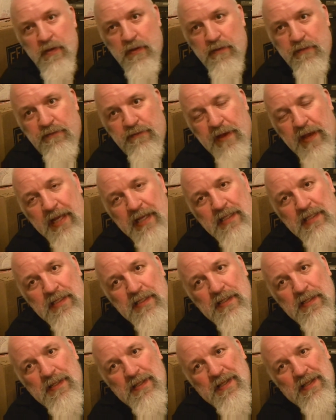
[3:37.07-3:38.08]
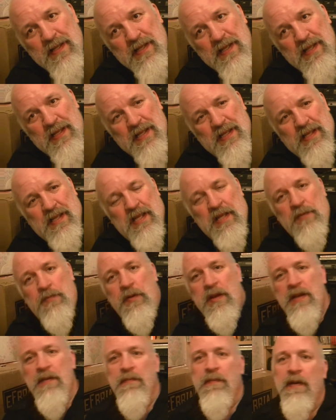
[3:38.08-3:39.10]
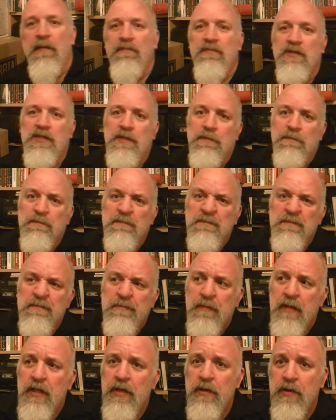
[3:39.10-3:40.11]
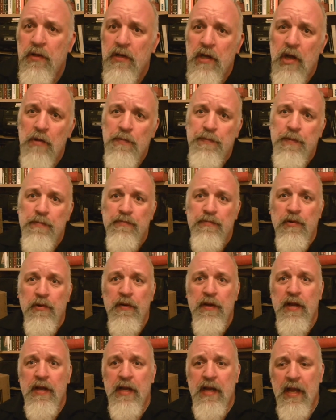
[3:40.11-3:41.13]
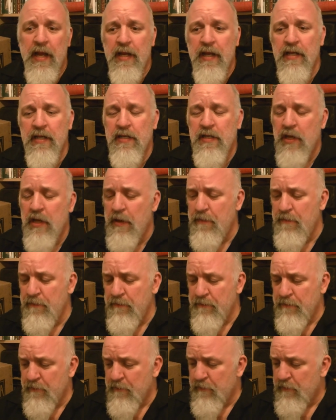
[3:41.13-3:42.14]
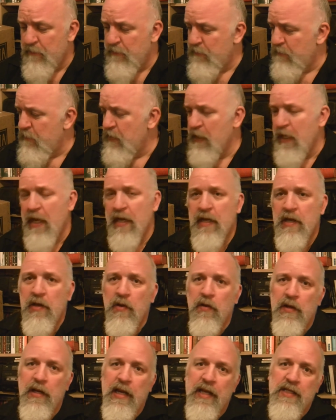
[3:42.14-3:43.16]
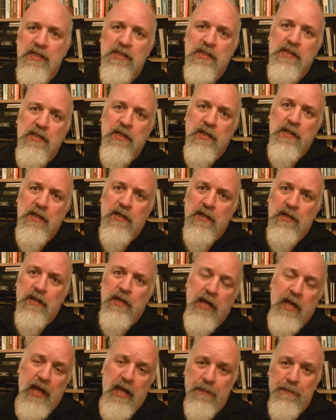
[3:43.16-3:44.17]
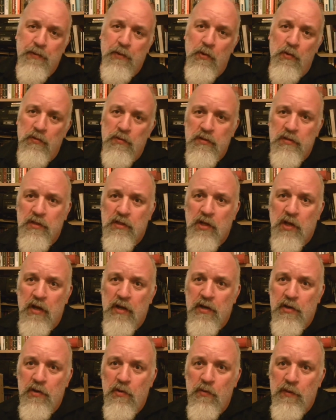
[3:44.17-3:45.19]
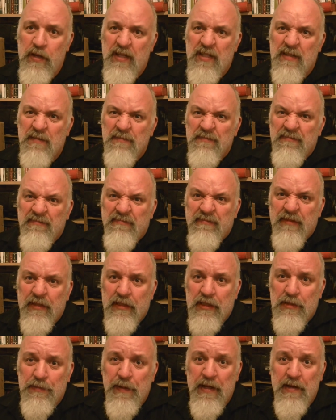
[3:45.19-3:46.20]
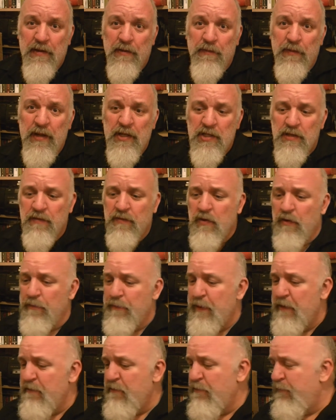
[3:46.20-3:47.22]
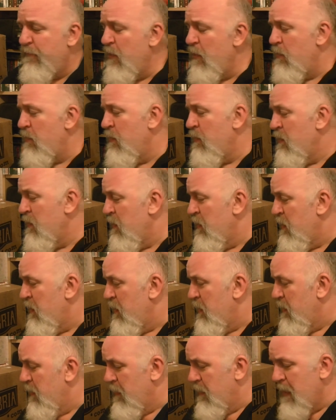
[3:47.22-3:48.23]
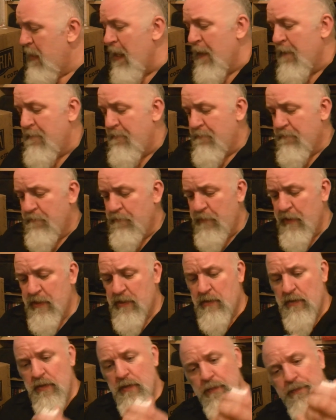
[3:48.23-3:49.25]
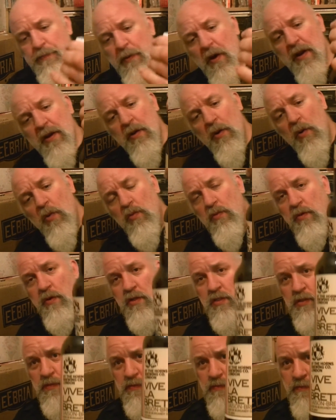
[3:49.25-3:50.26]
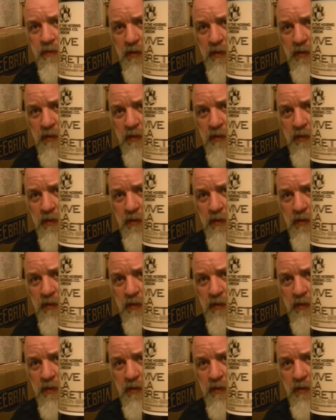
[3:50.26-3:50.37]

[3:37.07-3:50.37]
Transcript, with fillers: the fact that in winter months you could open brew it and that and um, had a lot less airborne kind of naughties. Speaking of which, I've got a bit of a flu. Now, with by the horns,